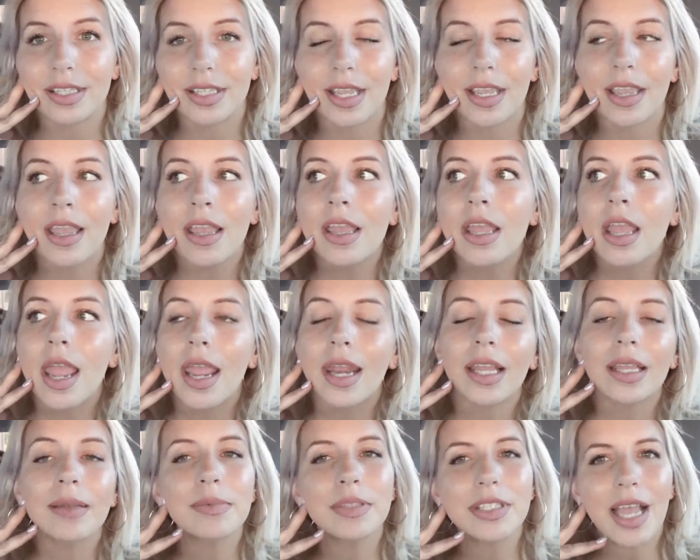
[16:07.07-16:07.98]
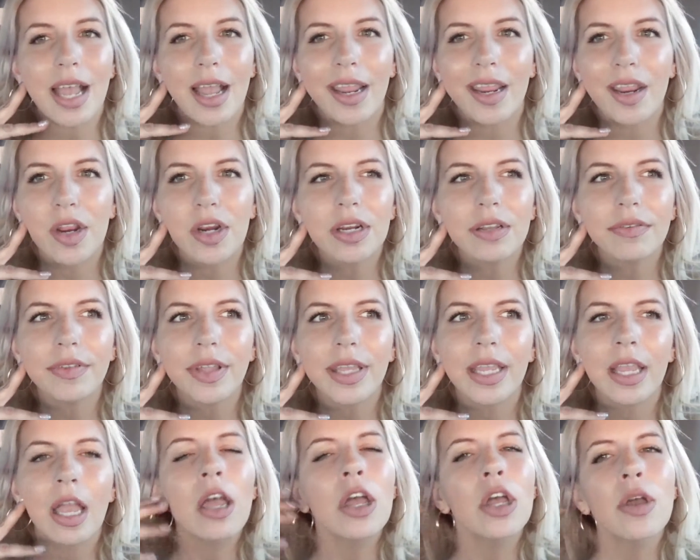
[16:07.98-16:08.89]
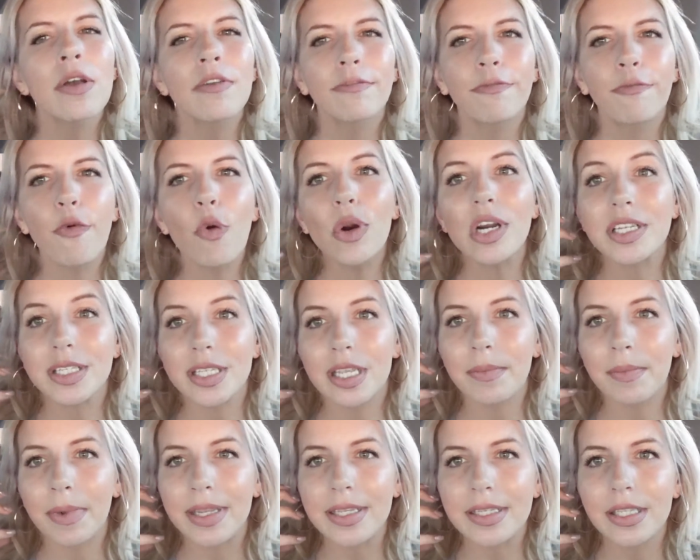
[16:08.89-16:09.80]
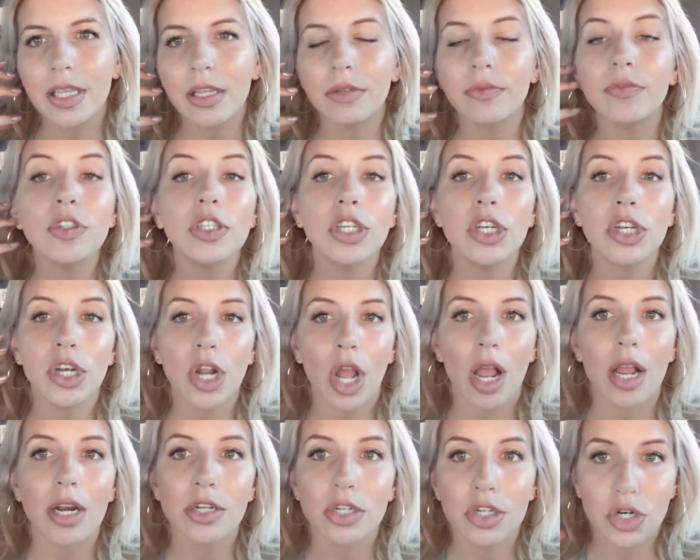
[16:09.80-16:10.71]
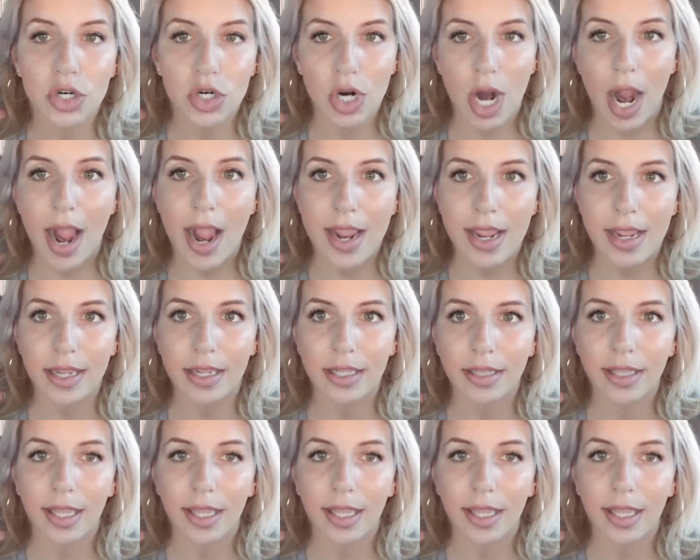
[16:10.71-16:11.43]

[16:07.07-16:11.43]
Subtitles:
Like, and I'm tired of like forcing myself to not cry.